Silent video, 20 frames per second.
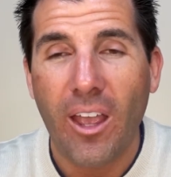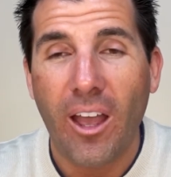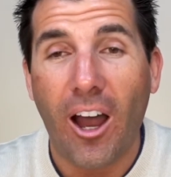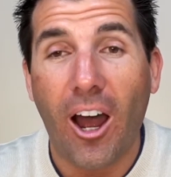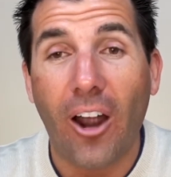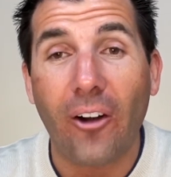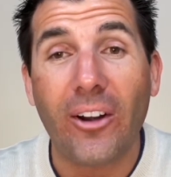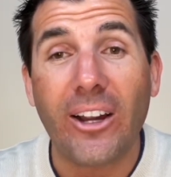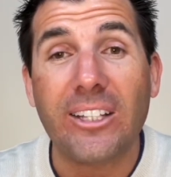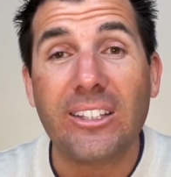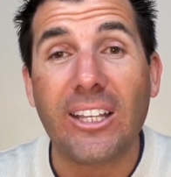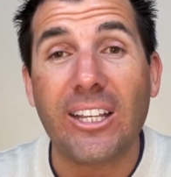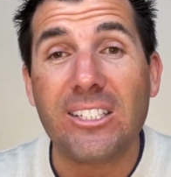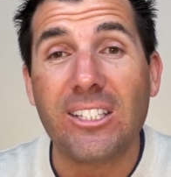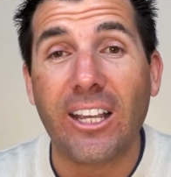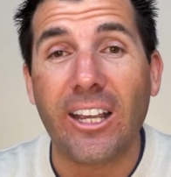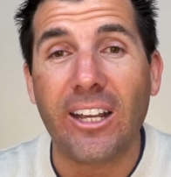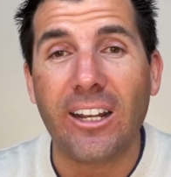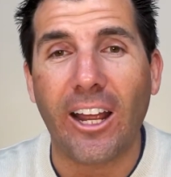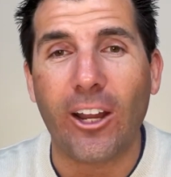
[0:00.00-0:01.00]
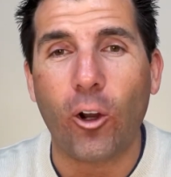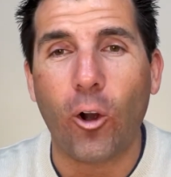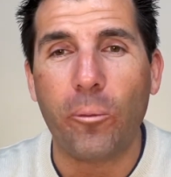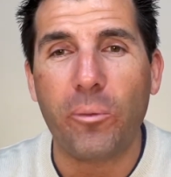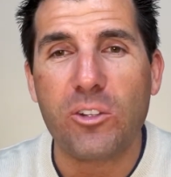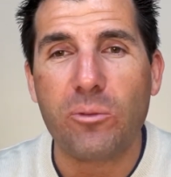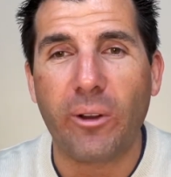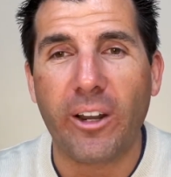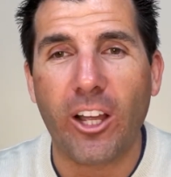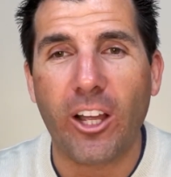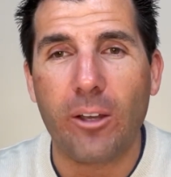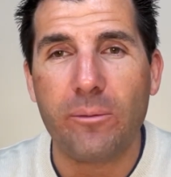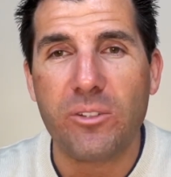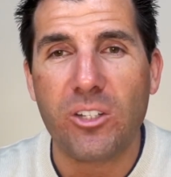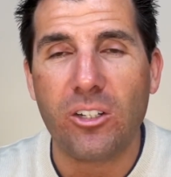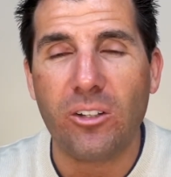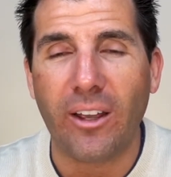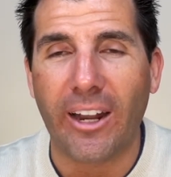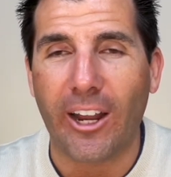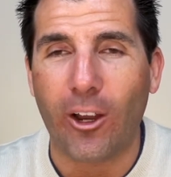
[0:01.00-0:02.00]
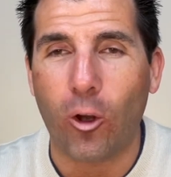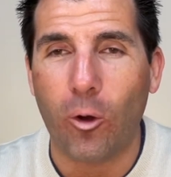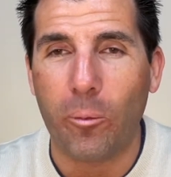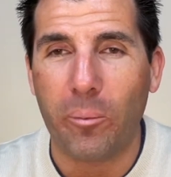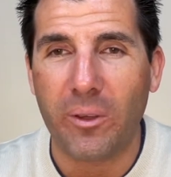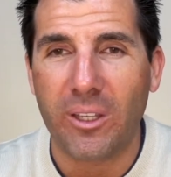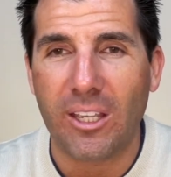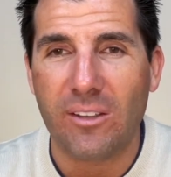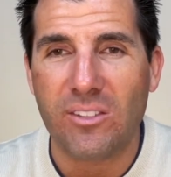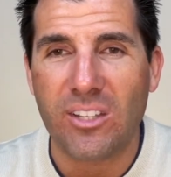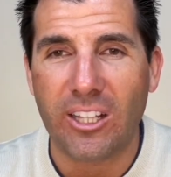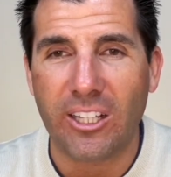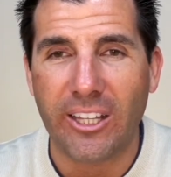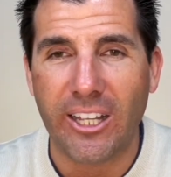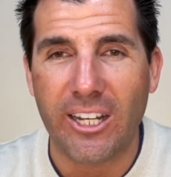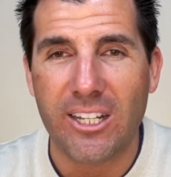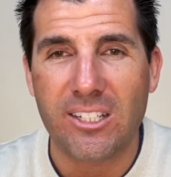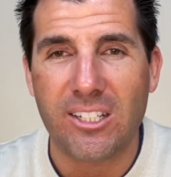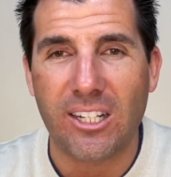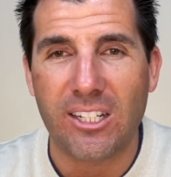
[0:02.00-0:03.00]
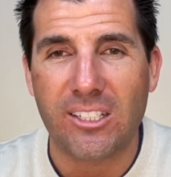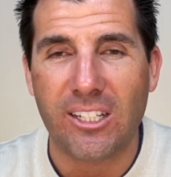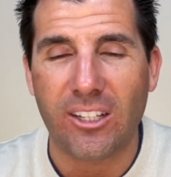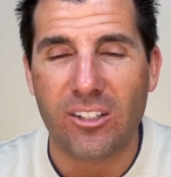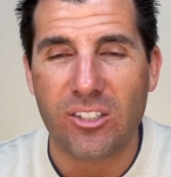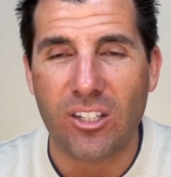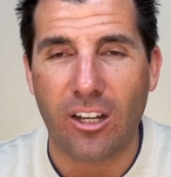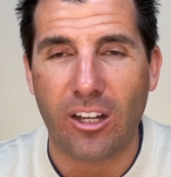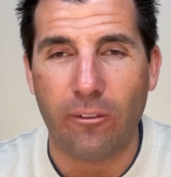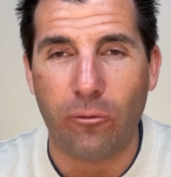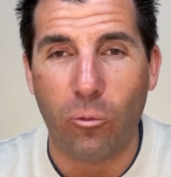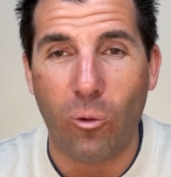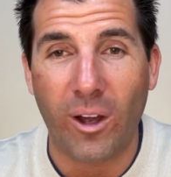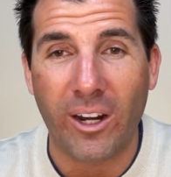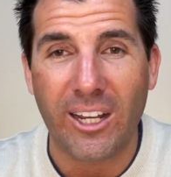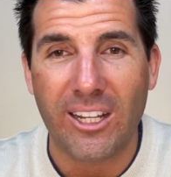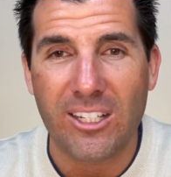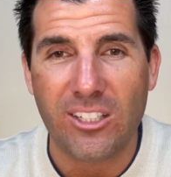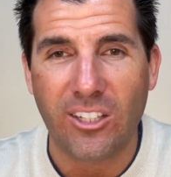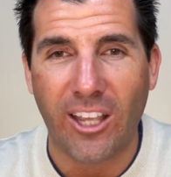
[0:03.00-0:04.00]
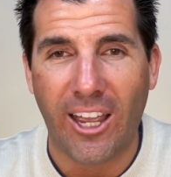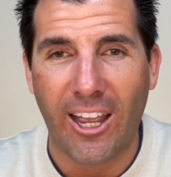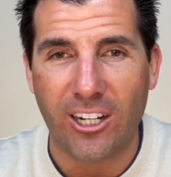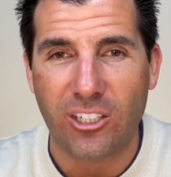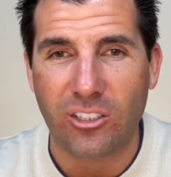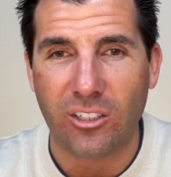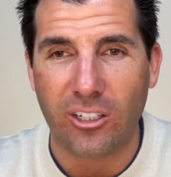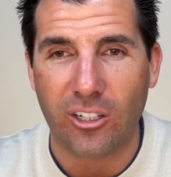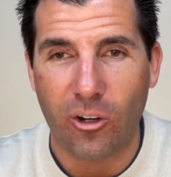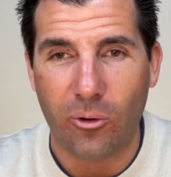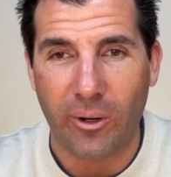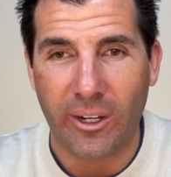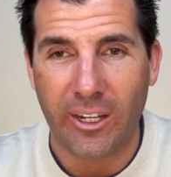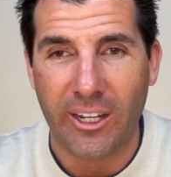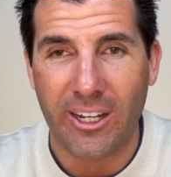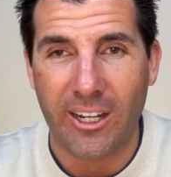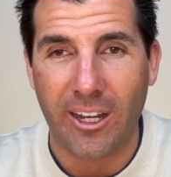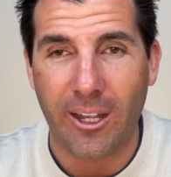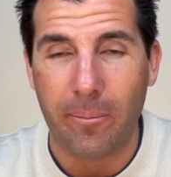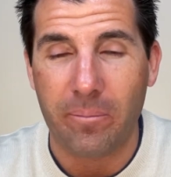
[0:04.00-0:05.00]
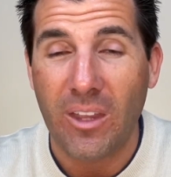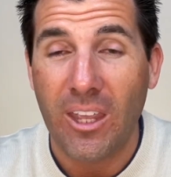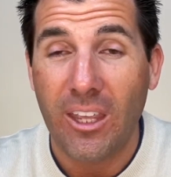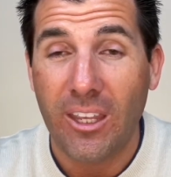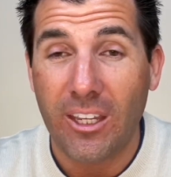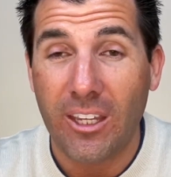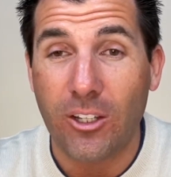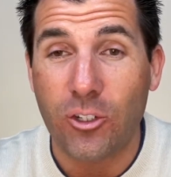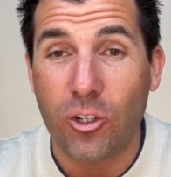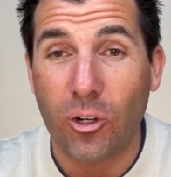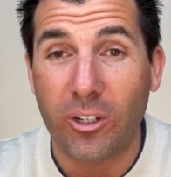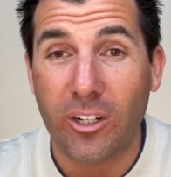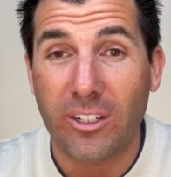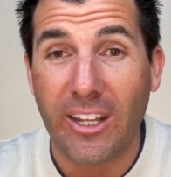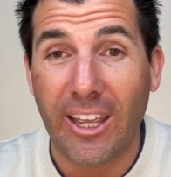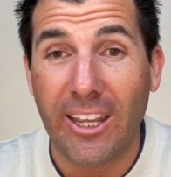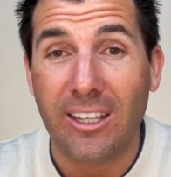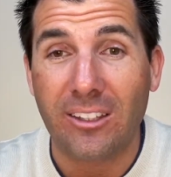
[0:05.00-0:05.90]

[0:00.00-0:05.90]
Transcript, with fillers: All right, thanks again. I hope this one helps you, and I hope it gives you the latest details of what is actually going on. Enjoy your day.